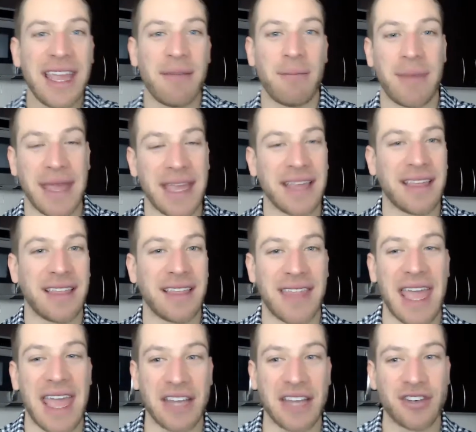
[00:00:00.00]
being
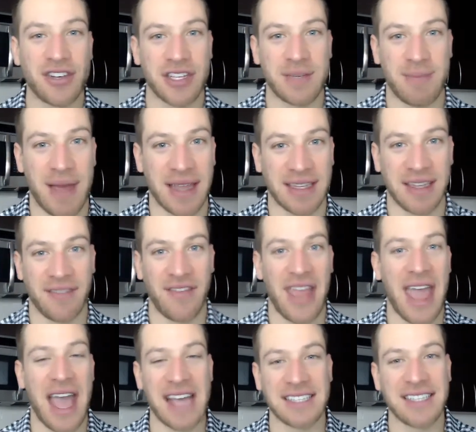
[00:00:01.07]
that introspective,
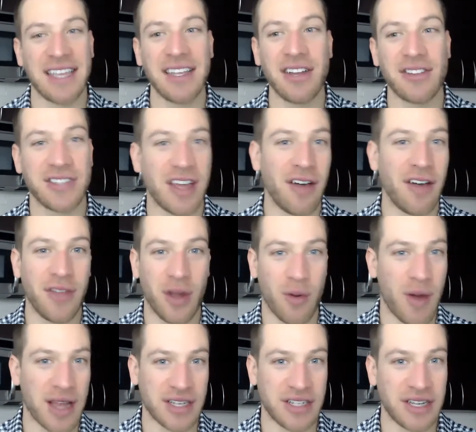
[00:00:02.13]
asking yourself the
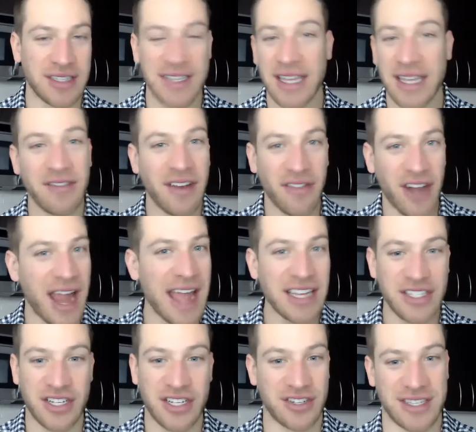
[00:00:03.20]
questions that you've never
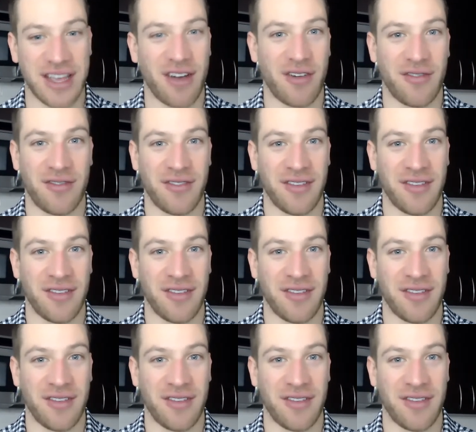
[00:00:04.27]
asked yourself.